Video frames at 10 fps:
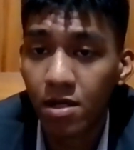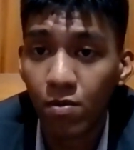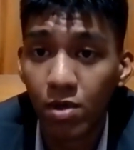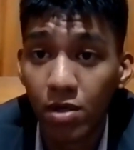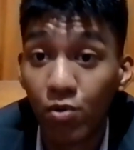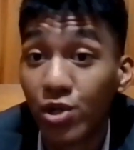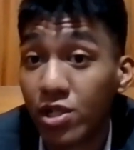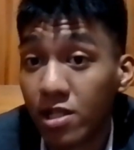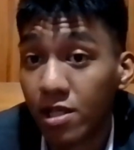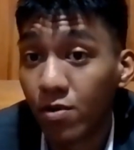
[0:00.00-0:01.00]
what
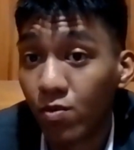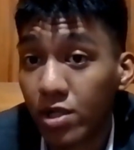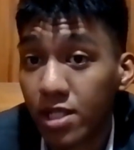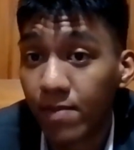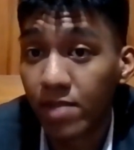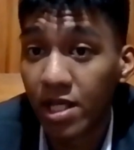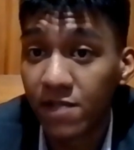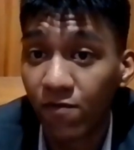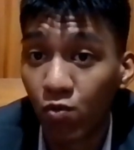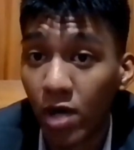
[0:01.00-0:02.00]
originally was a
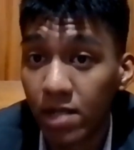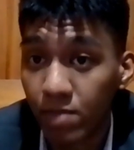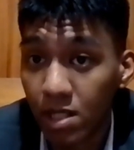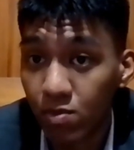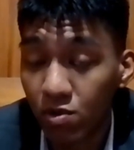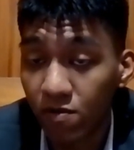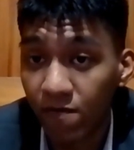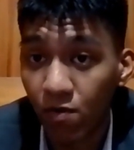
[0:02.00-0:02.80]
place for white people,